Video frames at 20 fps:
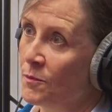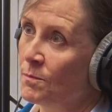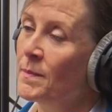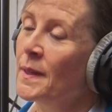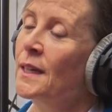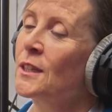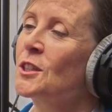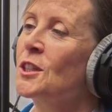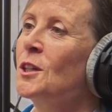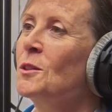
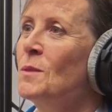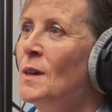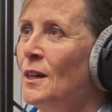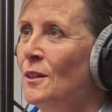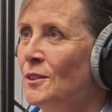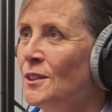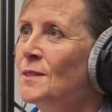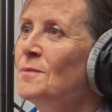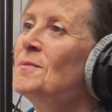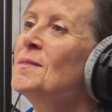Blanchard
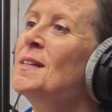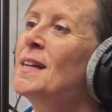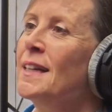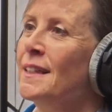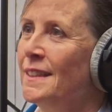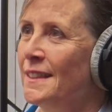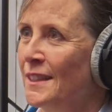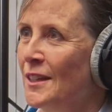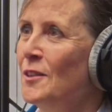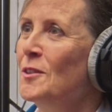Wells,
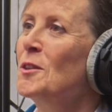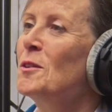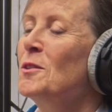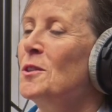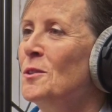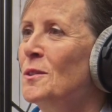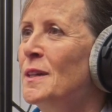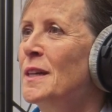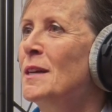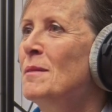yes. So
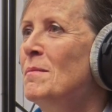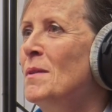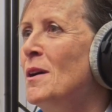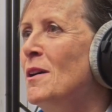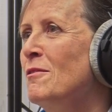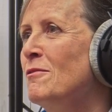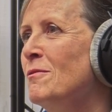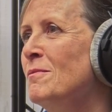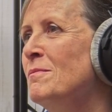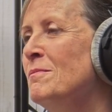you'll hear
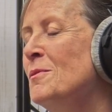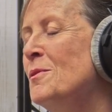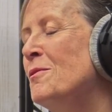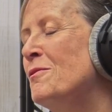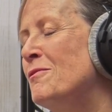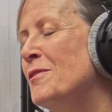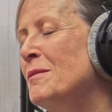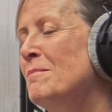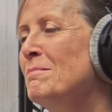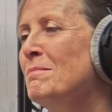more
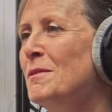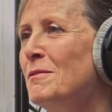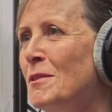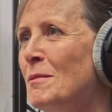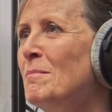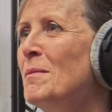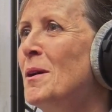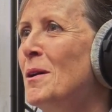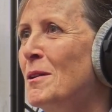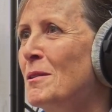from
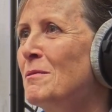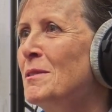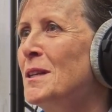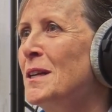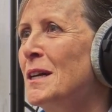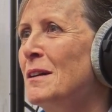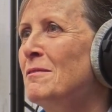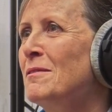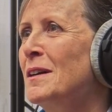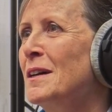Mark when you
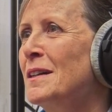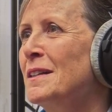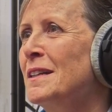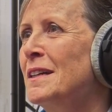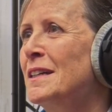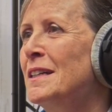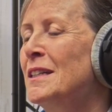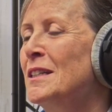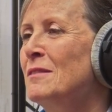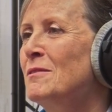have
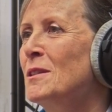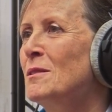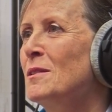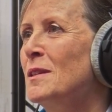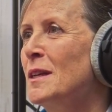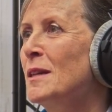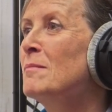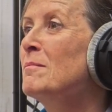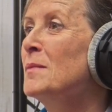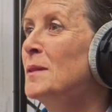that interview with
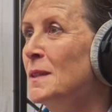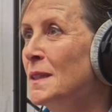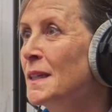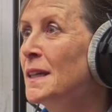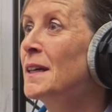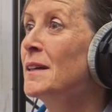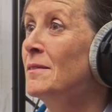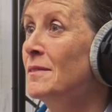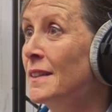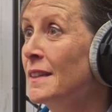him. But
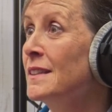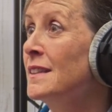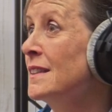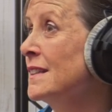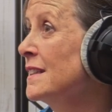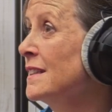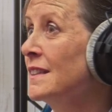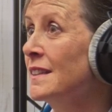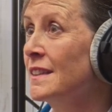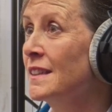yeah, there's
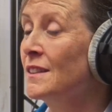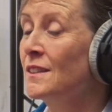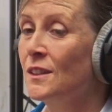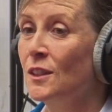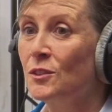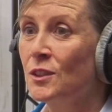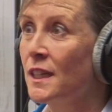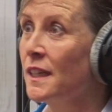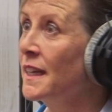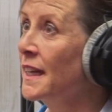
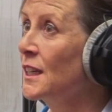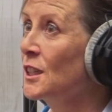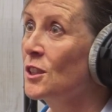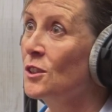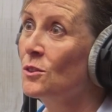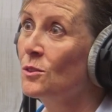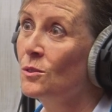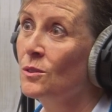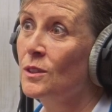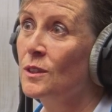those
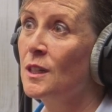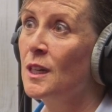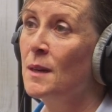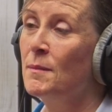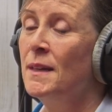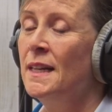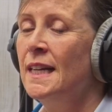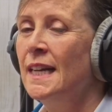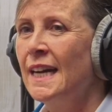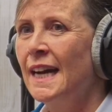connections all the time.
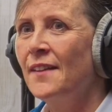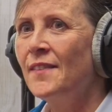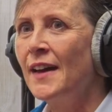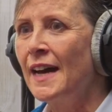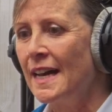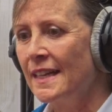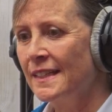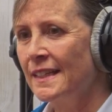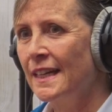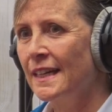And
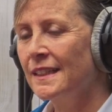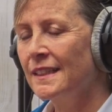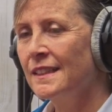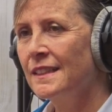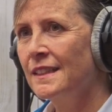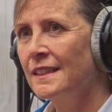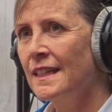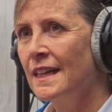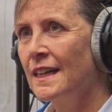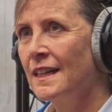
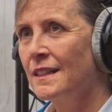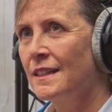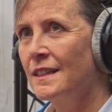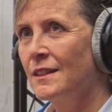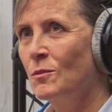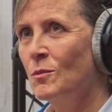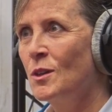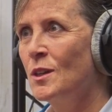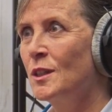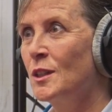that
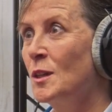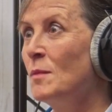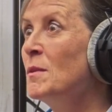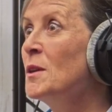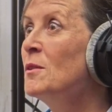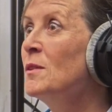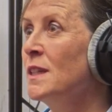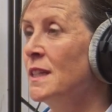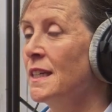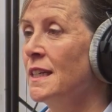word
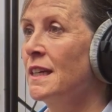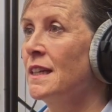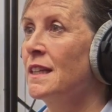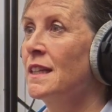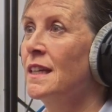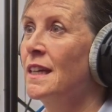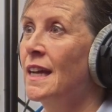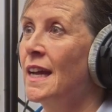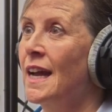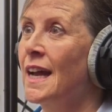community, I
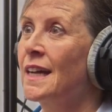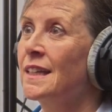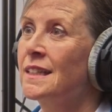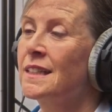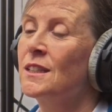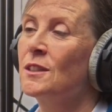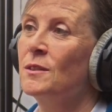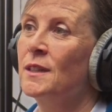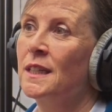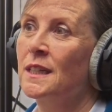think, has
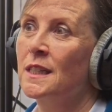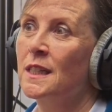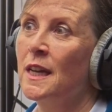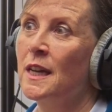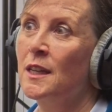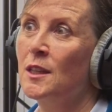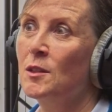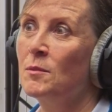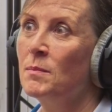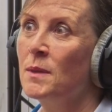to
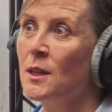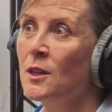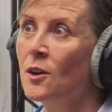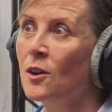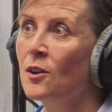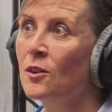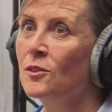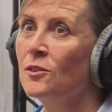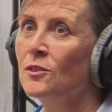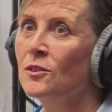extend
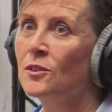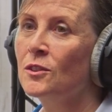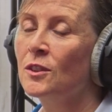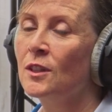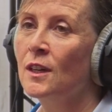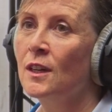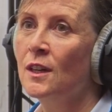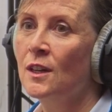beyond